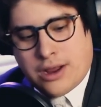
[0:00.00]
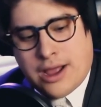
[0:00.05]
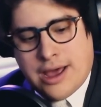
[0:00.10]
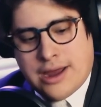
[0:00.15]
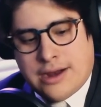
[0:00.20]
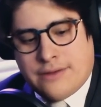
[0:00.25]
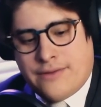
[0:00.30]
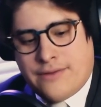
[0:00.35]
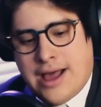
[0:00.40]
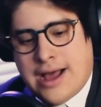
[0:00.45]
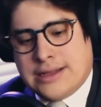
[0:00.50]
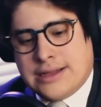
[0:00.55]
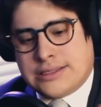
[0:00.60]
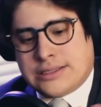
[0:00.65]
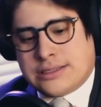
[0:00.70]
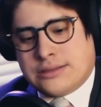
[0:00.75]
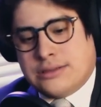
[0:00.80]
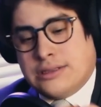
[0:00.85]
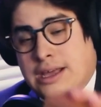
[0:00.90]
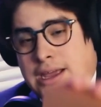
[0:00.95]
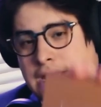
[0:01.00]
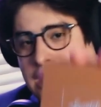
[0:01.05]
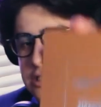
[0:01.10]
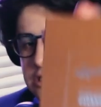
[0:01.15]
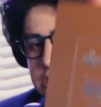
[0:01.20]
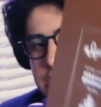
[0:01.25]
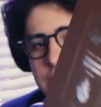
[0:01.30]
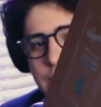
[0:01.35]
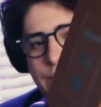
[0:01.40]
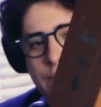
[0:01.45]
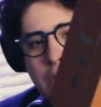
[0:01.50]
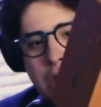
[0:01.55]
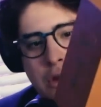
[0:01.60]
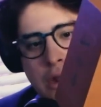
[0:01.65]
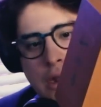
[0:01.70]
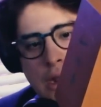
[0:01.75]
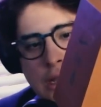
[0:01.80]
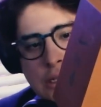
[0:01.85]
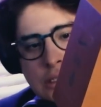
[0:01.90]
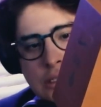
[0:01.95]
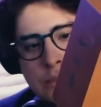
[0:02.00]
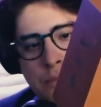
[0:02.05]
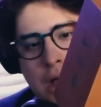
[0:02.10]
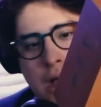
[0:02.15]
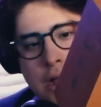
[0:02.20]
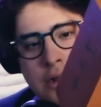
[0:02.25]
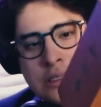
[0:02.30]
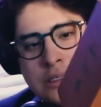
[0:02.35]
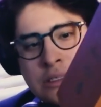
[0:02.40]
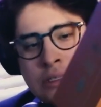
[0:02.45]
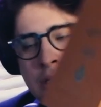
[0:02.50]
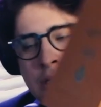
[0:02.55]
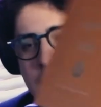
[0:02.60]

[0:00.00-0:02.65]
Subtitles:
kind of like it's just a very nice box.